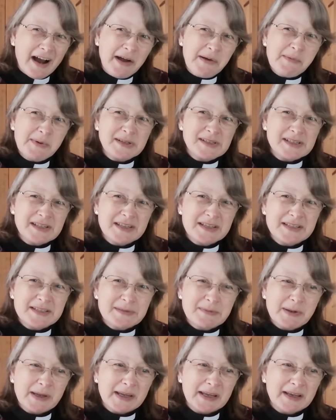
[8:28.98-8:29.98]
I wonder
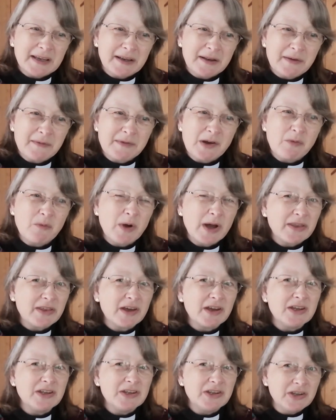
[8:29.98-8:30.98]
this week
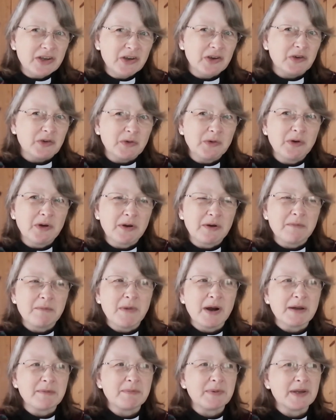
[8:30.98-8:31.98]
whether you
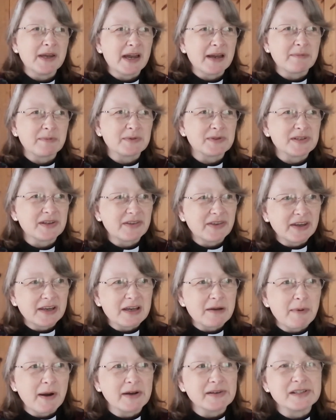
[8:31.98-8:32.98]
might be able to
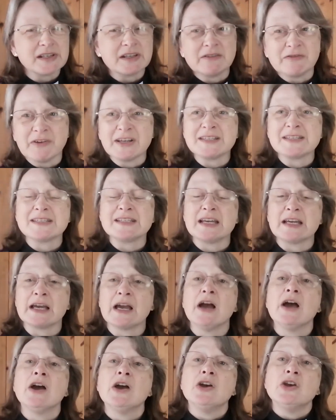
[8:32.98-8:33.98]
think about
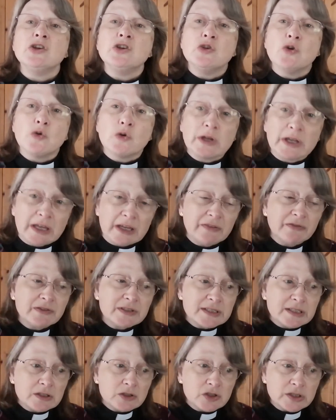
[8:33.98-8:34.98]
investing your
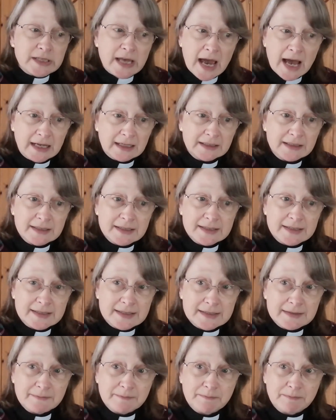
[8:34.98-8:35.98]
gifts and
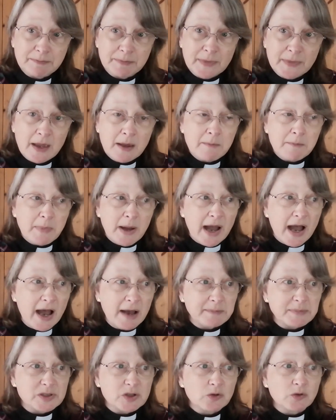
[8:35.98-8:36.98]
talents.
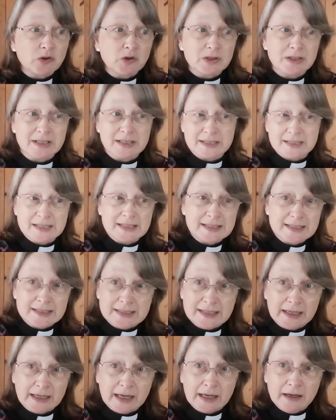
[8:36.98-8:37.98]
Perhaps you're good at
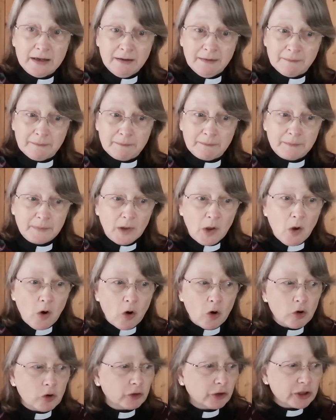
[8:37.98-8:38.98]
singing
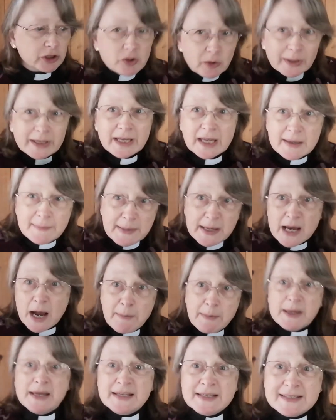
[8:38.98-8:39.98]
or at doing
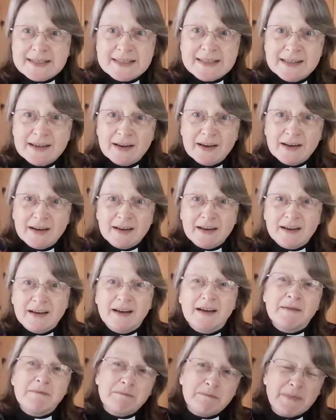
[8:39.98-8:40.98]
keepy-uppies.
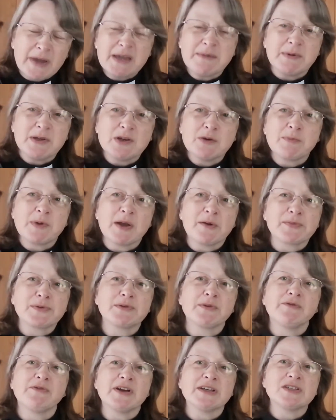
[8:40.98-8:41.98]
Maybe you'll be able
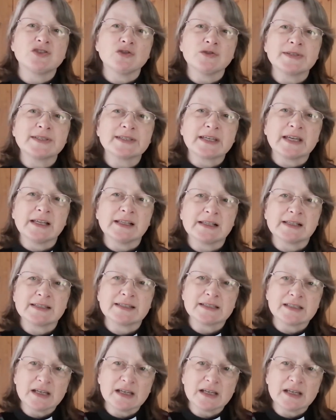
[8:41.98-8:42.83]
to invest your skills.